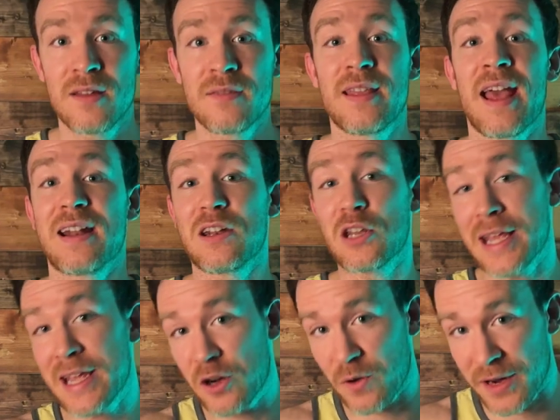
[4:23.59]
they had to
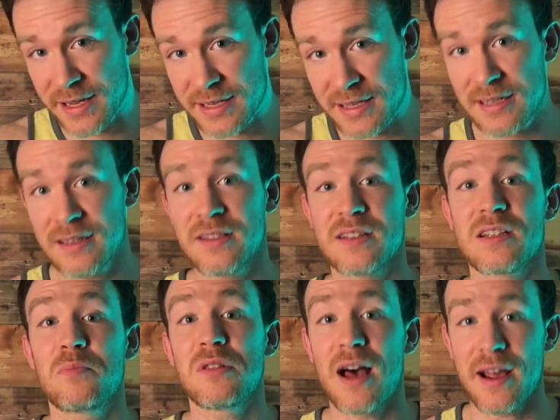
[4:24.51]
decrease the
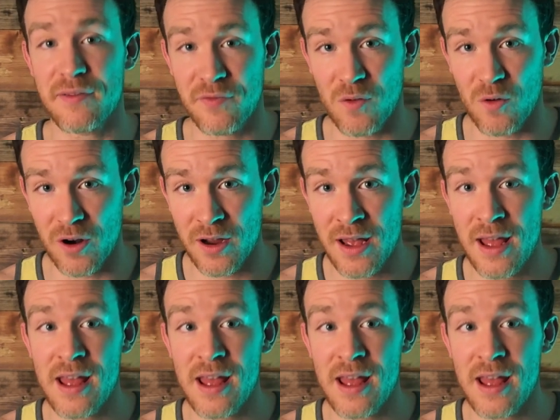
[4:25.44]
supply for,